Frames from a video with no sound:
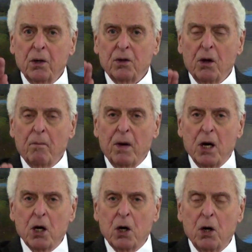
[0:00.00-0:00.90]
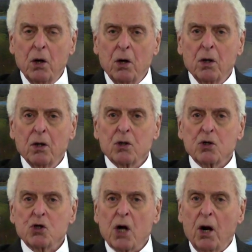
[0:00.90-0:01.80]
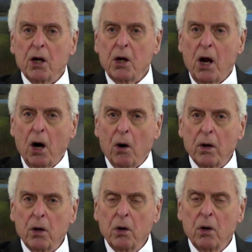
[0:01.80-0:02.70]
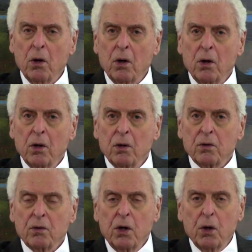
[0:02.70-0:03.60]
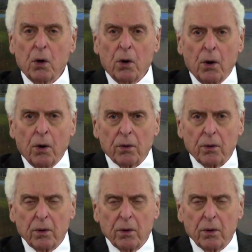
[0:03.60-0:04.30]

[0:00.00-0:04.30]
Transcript: the meek shall inherit the earth.